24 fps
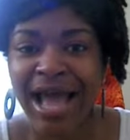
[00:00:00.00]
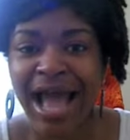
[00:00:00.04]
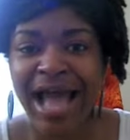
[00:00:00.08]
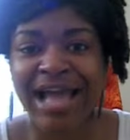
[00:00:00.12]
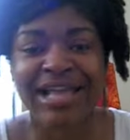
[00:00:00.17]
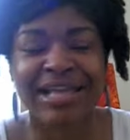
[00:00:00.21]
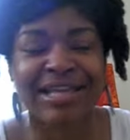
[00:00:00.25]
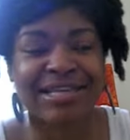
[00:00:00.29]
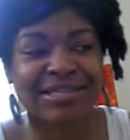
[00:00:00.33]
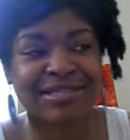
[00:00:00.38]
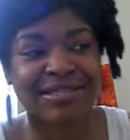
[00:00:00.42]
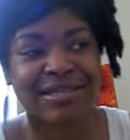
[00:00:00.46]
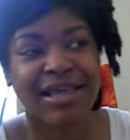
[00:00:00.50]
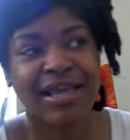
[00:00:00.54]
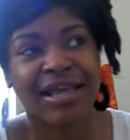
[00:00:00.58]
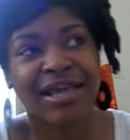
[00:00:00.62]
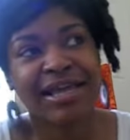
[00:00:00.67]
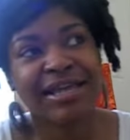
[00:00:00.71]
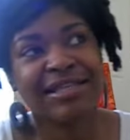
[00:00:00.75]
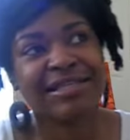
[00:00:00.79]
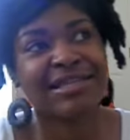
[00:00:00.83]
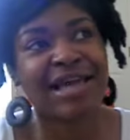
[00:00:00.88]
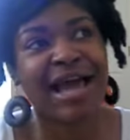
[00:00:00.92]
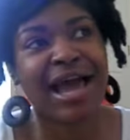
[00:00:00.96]
I guess
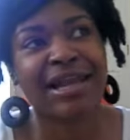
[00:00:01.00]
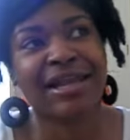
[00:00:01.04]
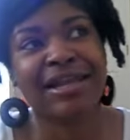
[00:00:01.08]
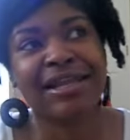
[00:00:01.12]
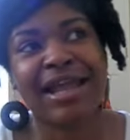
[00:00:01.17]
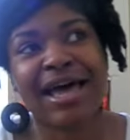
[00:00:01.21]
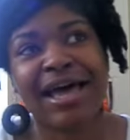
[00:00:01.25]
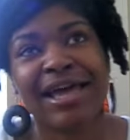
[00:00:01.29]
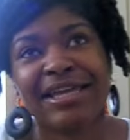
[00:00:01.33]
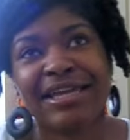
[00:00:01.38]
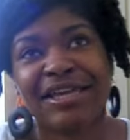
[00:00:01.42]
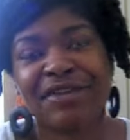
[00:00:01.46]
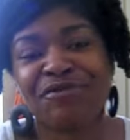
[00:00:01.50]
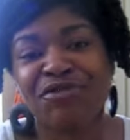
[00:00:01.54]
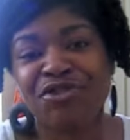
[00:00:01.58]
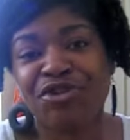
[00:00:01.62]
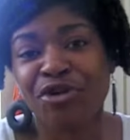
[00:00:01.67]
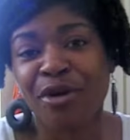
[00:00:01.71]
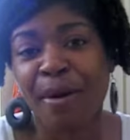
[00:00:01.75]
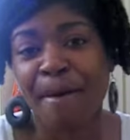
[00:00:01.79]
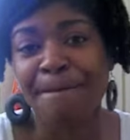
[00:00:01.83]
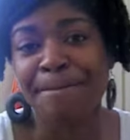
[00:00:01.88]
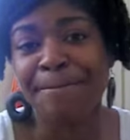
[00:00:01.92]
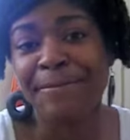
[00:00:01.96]
it's kind of like if
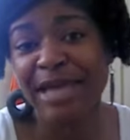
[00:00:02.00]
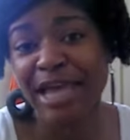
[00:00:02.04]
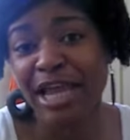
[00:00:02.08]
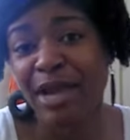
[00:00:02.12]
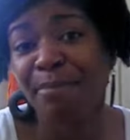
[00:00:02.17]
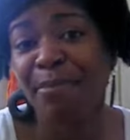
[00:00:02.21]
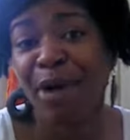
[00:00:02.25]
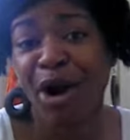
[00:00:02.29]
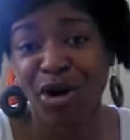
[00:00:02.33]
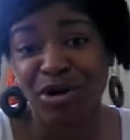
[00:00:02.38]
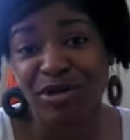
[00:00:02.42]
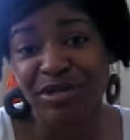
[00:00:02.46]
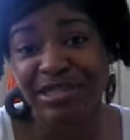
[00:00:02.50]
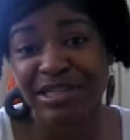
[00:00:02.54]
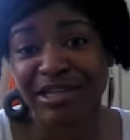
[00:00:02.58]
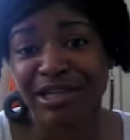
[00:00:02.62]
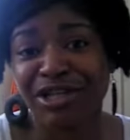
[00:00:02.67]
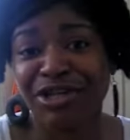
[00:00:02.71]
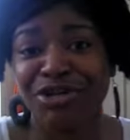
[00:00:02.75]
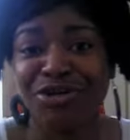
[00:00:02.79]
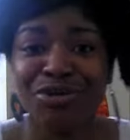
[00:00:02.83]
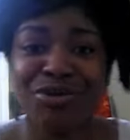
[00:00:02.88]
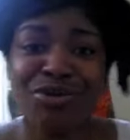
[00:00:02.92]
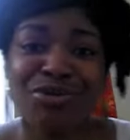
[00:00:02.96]
you're a big person
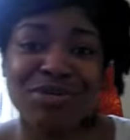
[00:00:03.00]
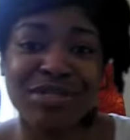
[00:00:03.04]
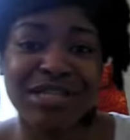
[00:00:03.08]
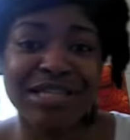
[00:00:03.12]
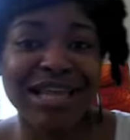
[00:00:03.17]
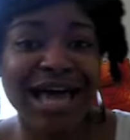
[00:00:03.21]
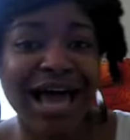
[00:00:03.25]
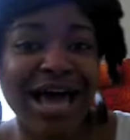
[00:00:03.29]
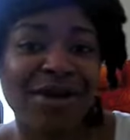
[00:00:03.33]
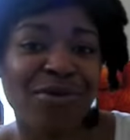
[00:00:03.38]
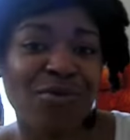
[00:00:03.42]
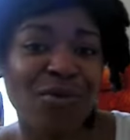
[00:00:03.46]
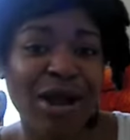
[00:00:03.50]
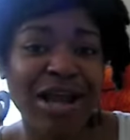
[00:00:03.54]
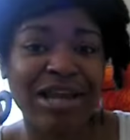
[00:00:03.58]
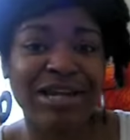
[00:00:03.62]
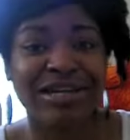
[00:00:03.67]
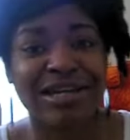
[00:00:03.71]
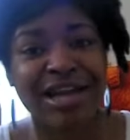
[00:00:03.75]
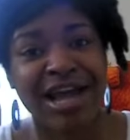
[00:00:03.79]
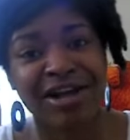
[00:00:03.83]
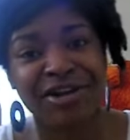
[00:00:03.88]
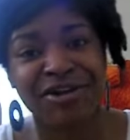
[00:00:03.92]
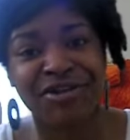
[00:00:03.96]
and you lose a lot of weight
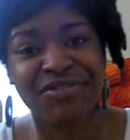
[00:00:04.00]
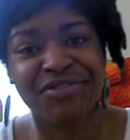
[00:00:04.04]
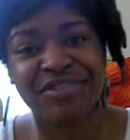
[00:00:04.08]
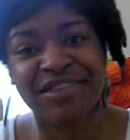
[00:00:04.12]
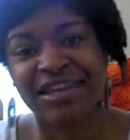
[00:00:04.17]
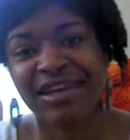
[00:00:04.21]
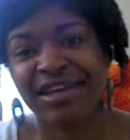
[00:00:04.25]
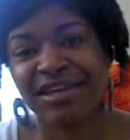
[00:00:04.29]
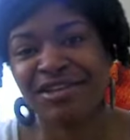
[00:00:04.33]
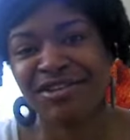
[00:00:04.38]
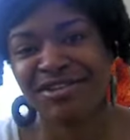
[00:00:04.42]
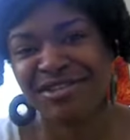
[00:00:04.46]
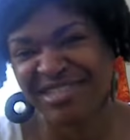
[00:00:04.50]
and now you're thin,